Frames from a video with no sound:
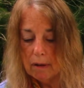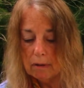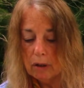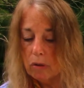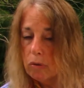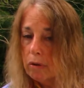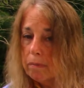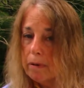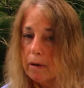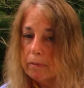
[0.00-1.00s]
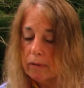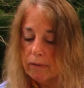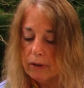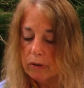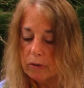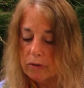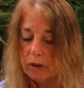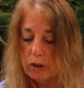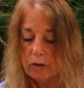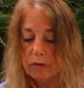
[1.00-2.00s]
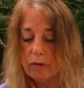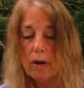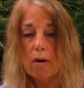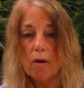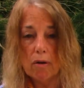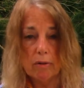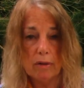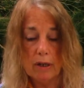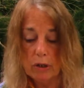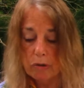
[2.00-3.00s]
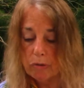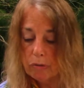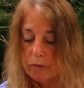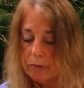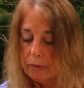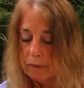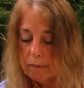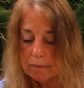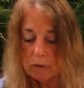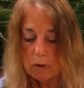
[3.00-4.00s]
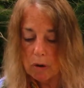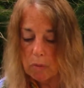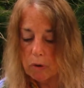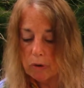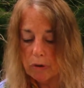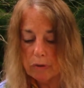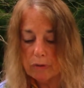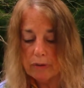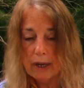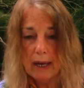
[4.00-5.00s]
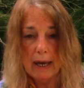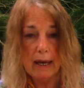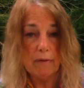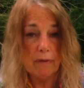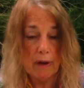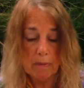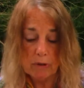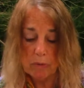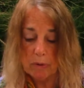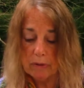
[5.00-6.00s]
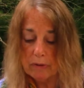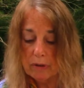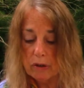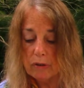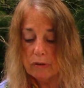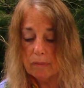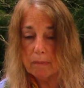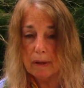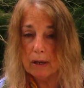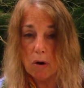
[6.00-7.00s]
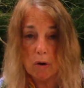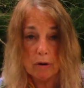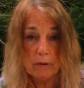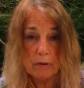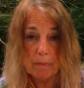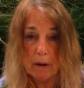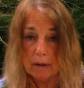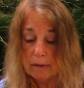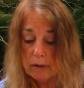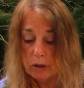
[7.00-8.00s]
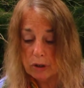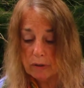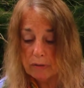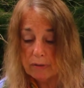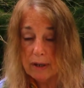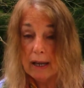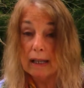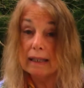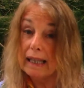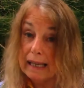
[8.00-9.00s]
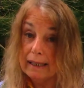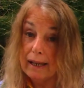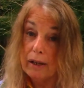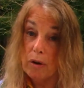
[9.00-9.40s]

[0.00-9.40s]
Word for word: Look at all the public figures, such as our teachers, co workers, and famous ones, such as many artists, politicians, late night